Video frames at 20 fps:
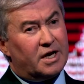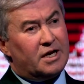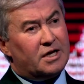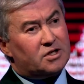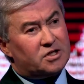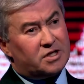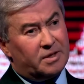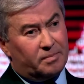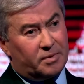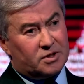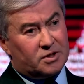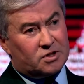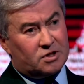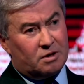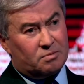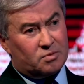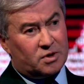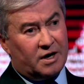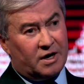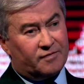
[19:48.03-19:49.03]
in its simplest
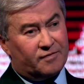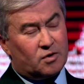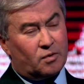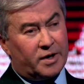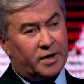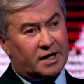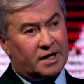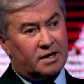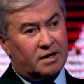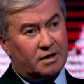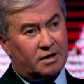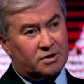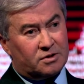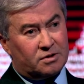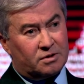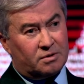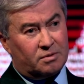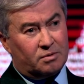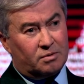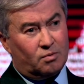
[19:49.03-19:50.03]
terms, you have to
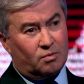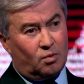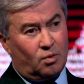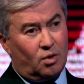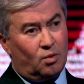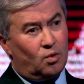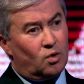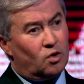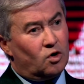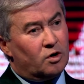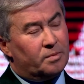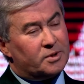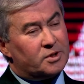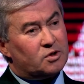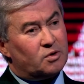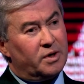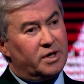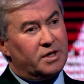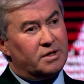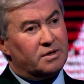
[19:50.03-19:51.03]
recognise that war
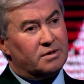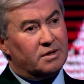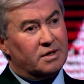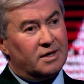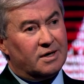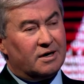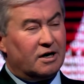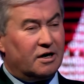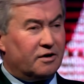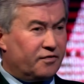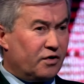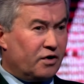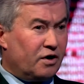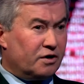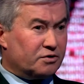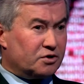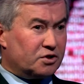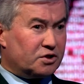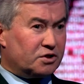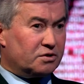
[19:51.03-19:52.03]
between
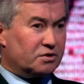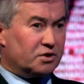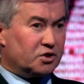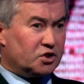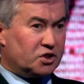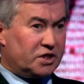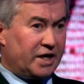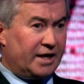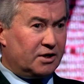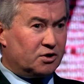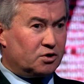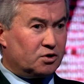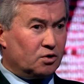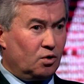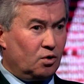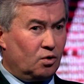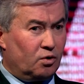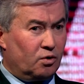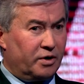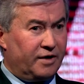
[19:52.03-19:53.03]
advanced states
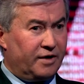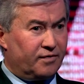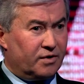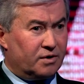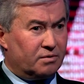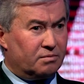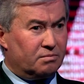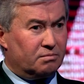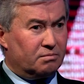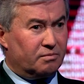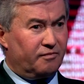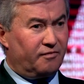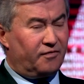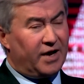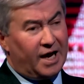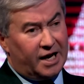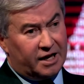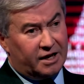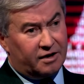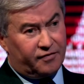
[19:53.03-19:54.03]
or even
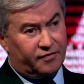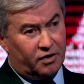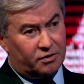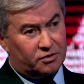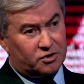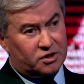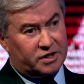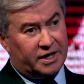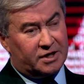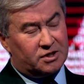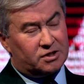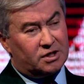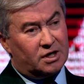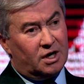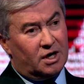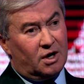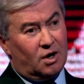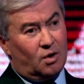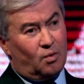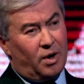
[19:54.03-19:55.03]
fairly advanced states
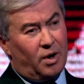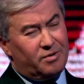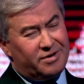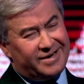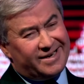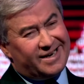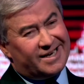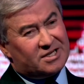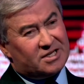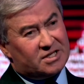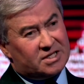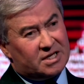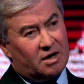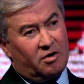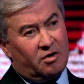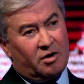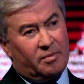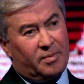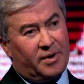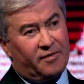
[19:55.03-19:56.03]
won't
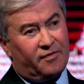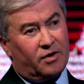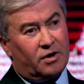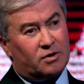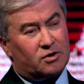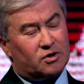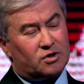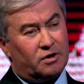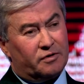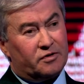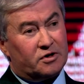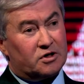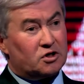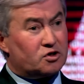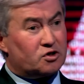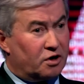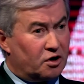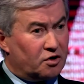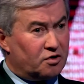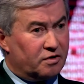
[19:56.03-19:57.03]
necessarily be focused on the
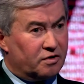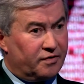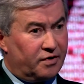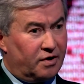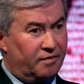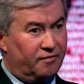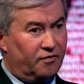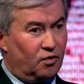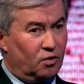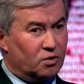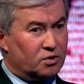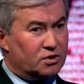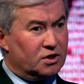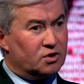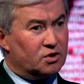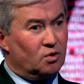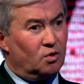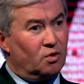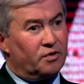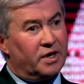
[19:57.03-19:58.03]
destruction of armed
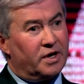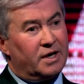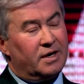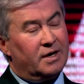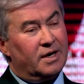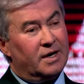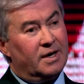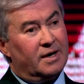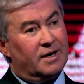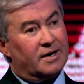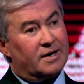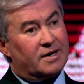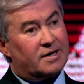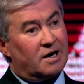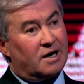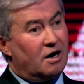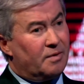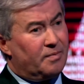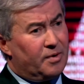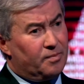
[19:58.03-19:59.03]
forces or the
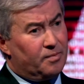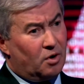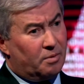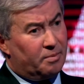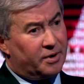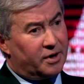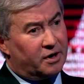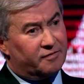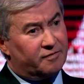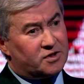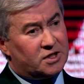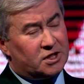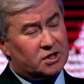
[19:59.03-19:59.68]
carpet bombing of